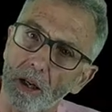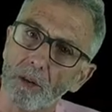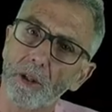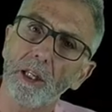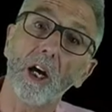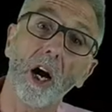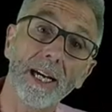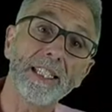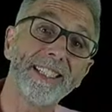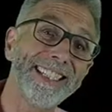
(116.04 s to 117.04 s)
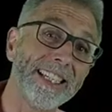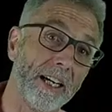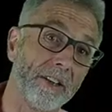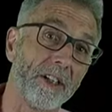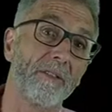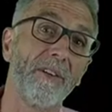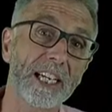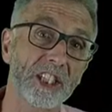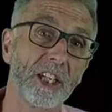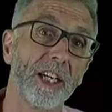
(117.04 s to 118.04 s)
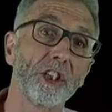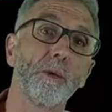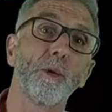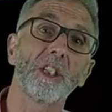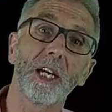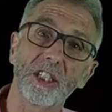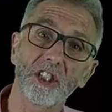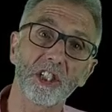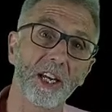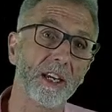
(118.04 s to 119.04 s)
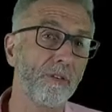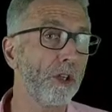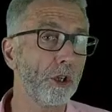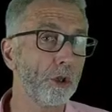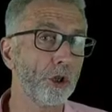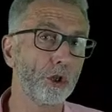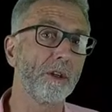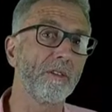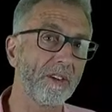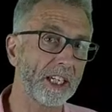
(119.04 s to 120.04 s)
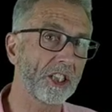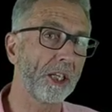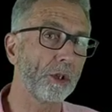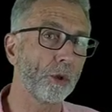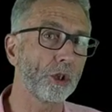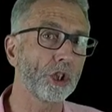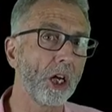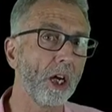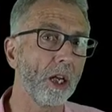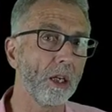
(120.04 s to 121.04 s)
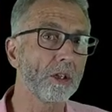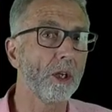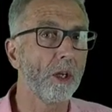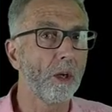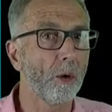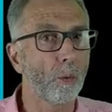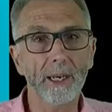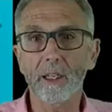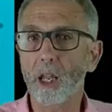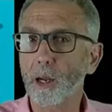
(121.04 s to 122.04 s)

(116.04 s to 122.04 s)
the idea that vaccination was unsafe and that you shouldn't vaccinate your child went like